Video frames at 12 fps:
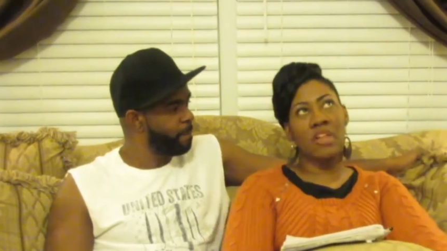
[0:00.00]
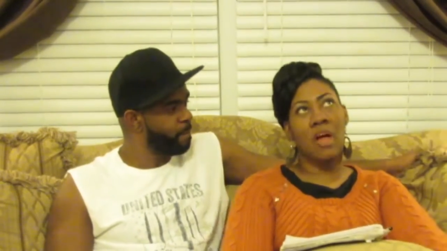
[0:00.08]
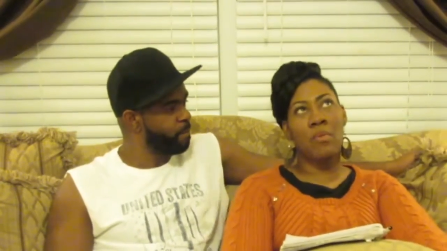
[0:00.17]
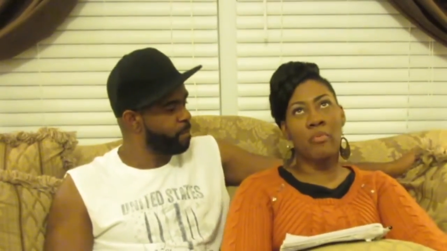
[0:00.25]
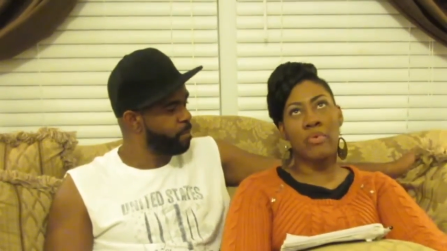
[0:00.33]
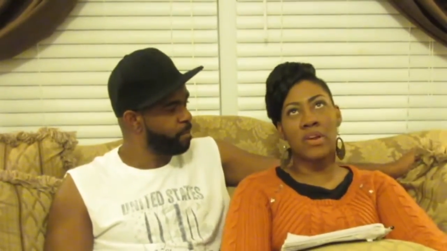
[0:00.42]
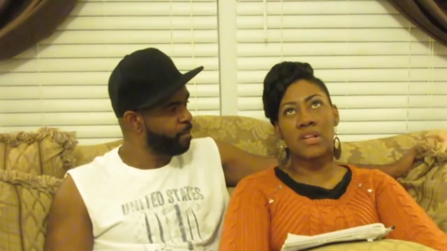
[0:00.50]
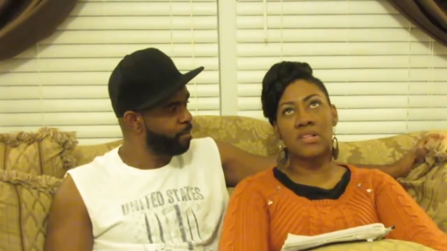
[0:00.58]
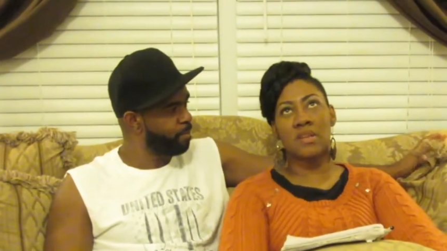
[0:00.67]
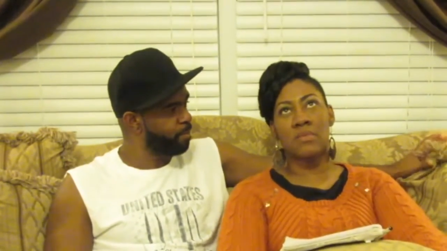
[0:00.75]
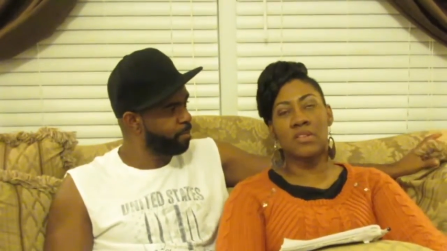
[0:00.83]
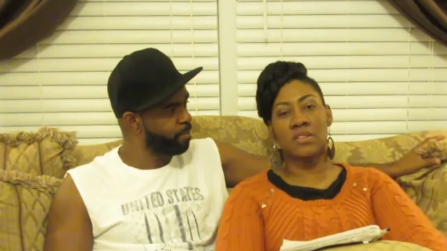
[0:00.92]
Speaker 1: I'm gonna bring
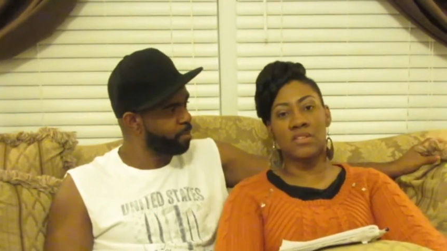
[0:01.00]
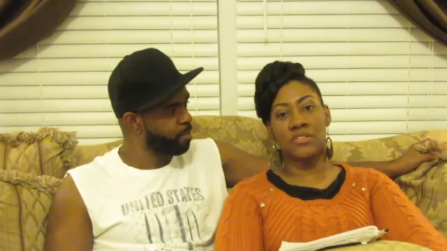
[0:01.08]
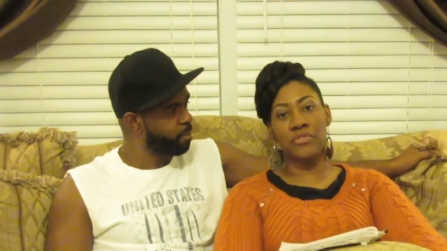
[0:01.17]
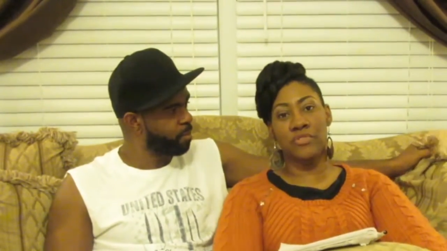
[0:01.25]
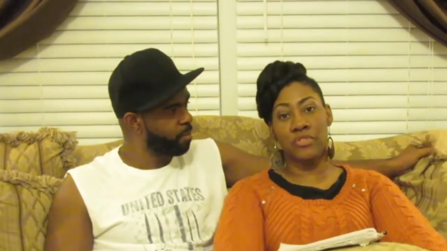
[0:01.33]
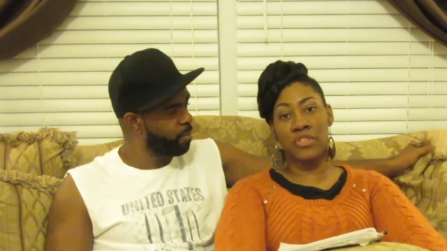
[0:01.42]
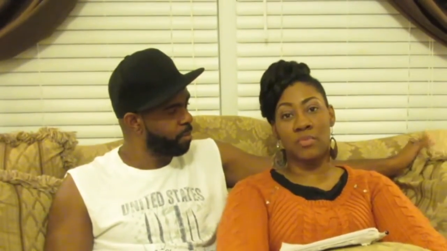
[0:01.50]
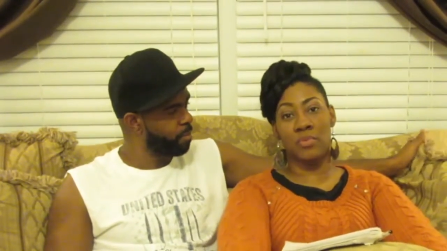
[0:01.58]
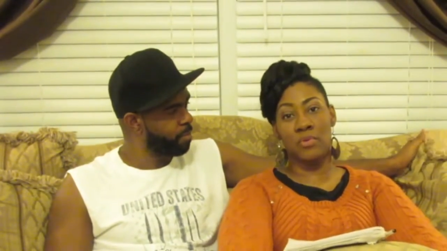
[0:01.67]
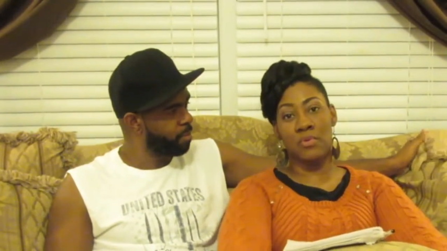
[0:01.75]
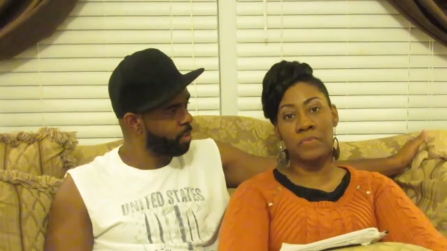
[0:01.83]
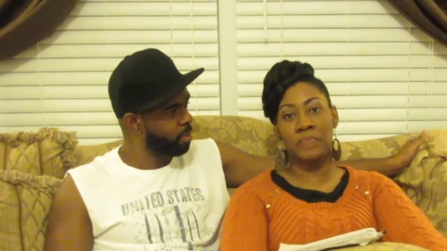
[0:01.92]
this up because it's
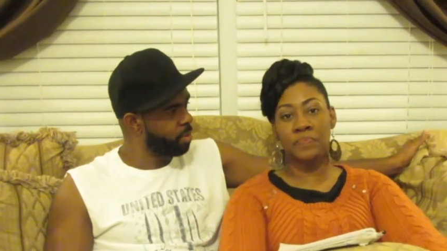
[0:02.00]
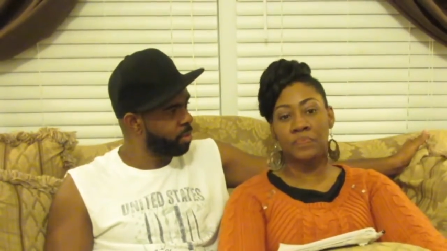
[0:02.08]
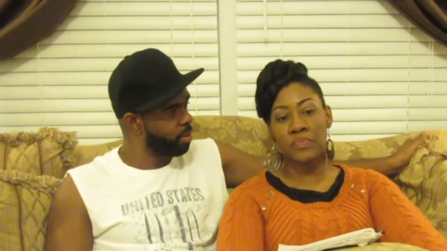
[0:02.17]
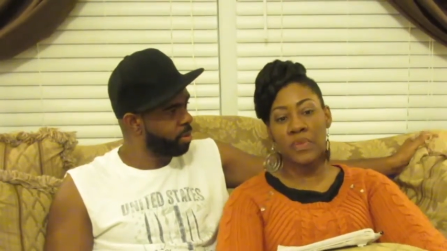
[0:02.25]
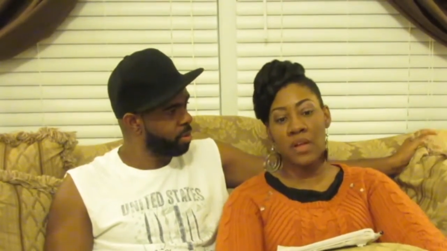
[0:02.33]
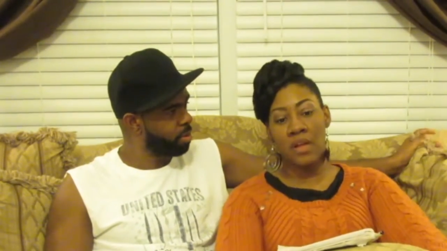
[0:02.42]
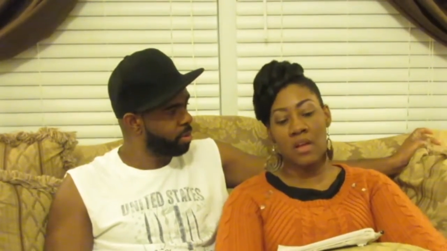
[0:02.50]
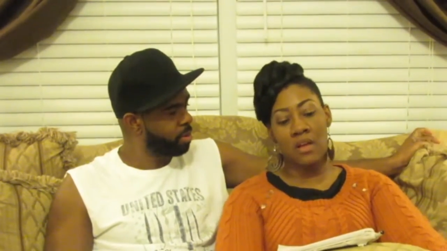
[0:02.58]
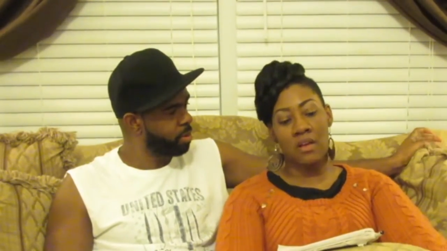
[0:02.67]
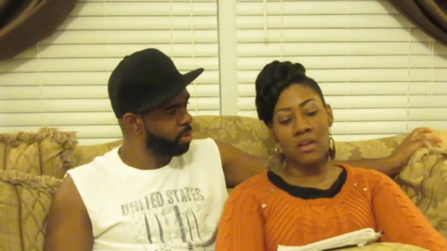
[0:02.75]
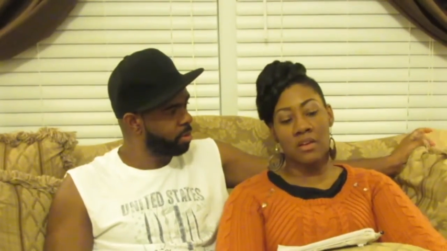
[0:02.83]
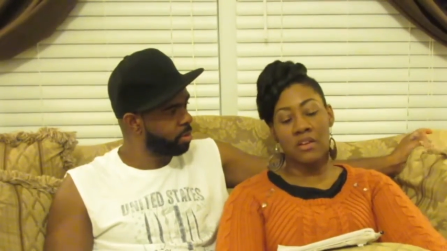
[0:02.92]
stereotypical.
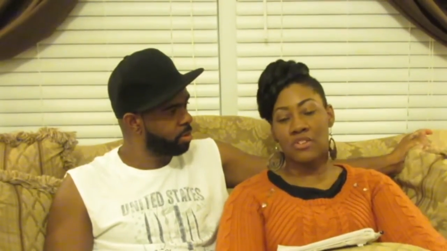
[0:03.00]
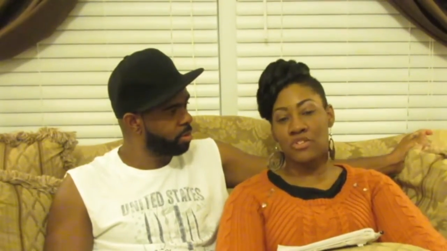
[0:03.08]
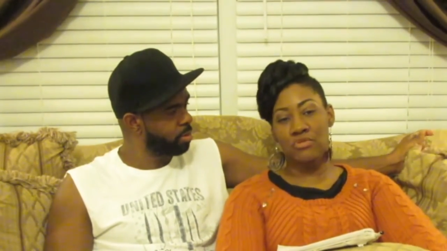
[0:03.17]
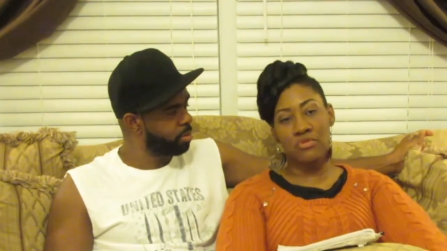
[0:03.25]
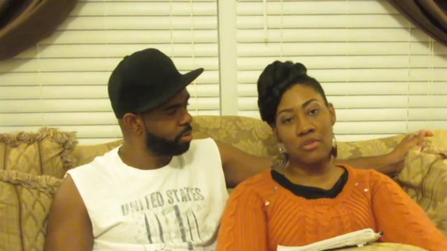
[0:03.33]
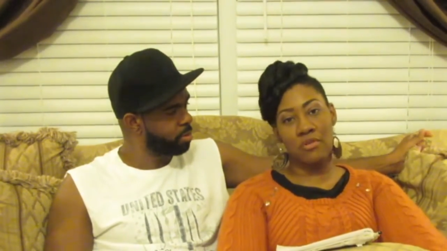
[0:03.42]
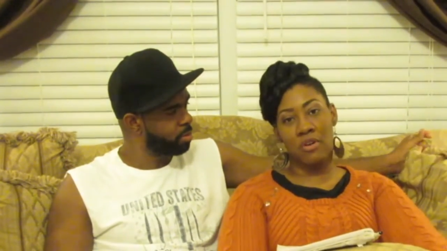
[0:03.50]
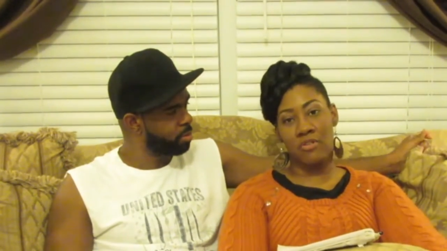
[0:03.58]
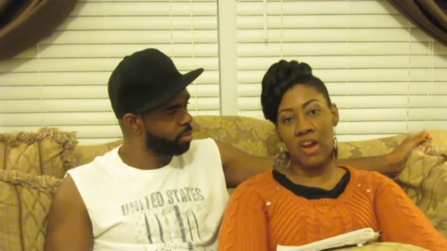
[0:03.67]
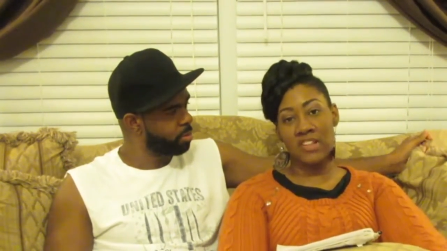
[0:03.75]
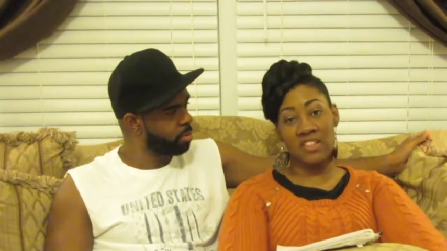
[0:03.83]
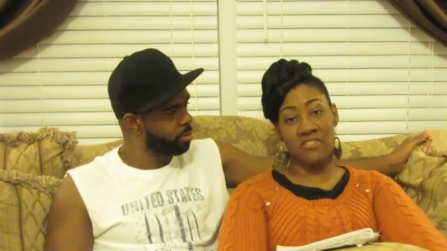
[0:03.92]
Cause you know a
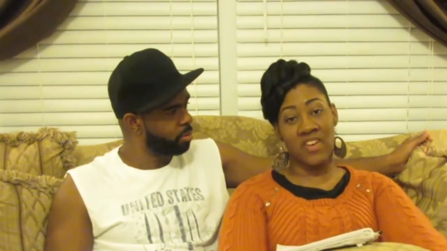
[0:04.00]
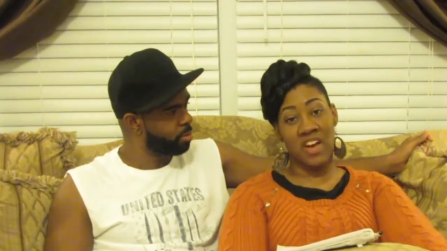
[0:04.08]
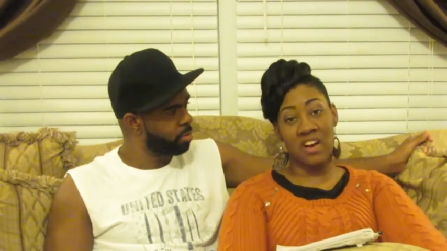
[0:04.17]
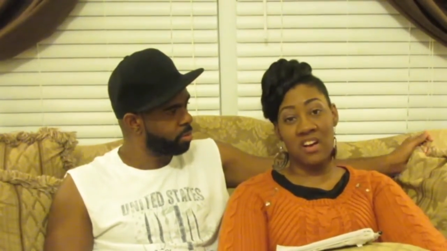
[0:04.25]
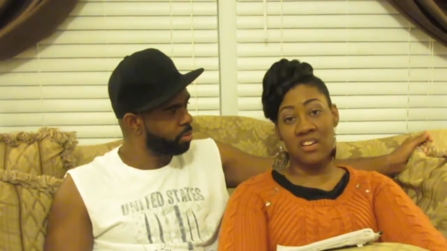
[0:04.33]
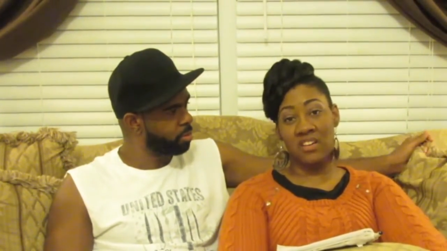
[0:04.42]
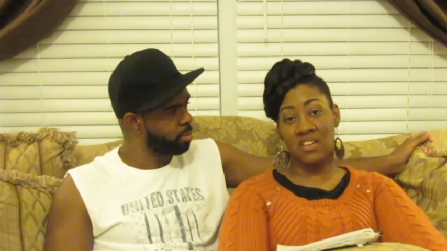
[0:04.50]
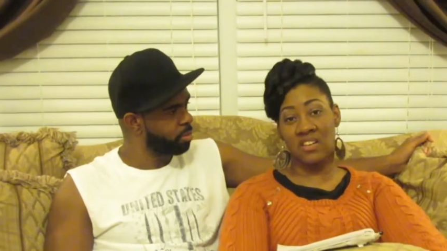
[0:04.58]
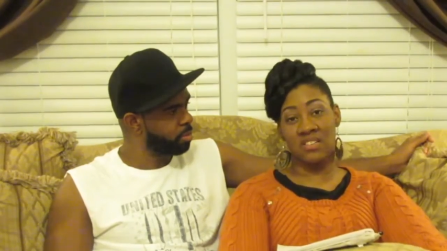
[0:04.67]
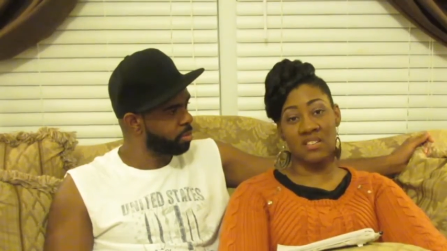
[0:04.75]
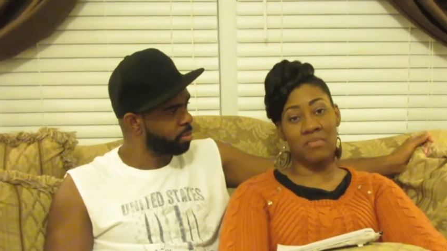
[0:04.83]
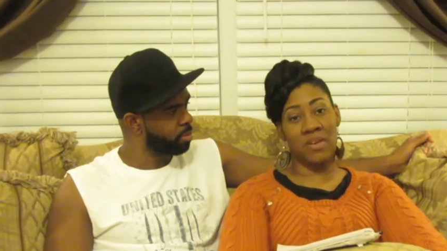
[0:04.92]
Chrysler 500
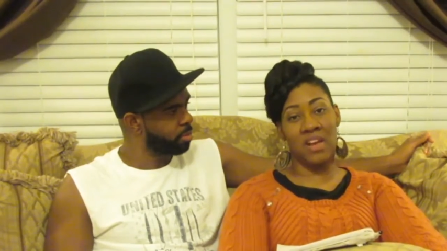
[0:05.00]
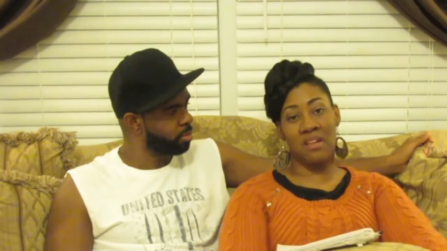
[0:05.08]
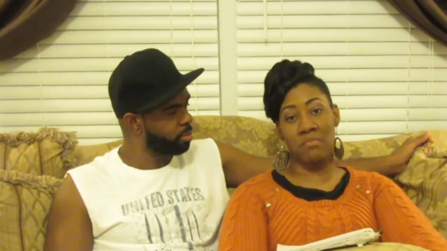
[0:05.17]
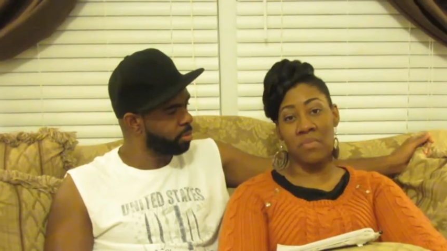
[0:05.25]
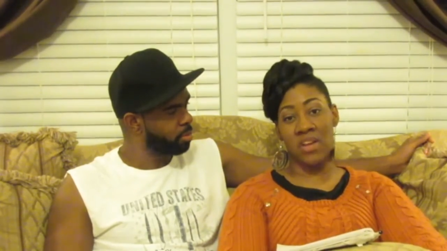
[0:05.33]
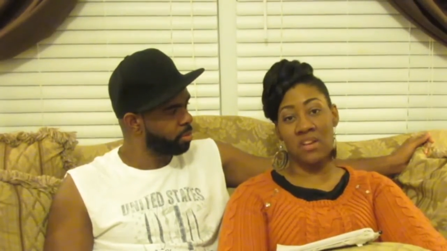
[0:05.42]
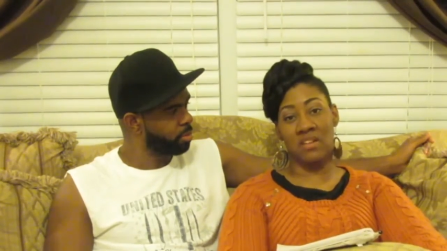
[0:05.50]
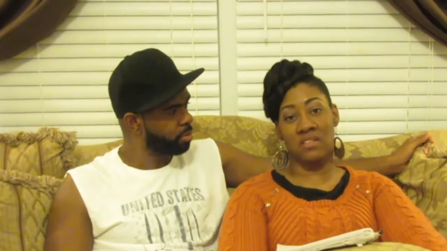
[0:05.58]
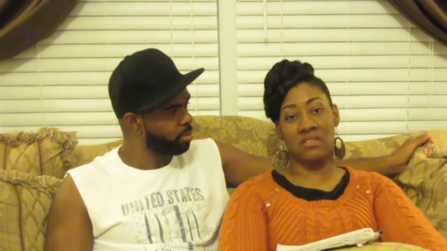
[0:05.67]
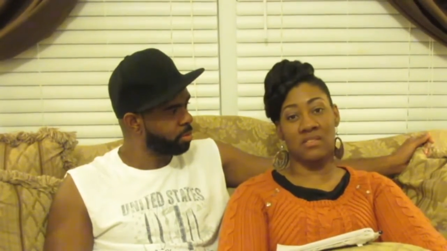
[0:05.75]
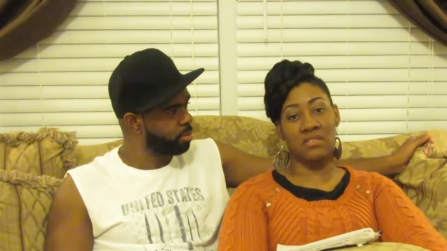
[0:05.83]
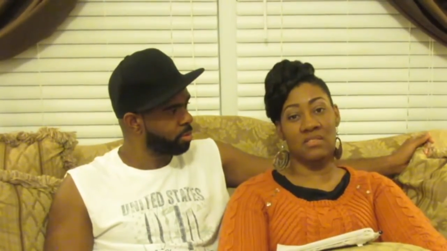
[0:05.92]
is a black
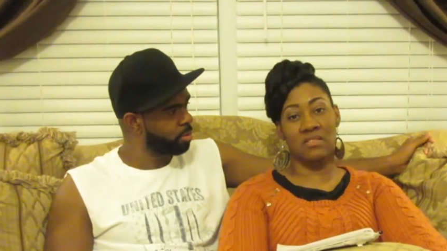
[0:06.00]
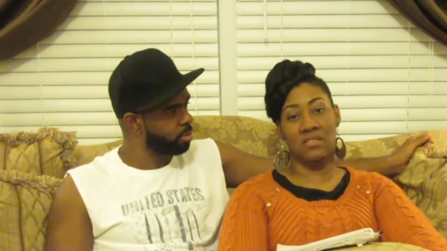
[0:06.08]
man's.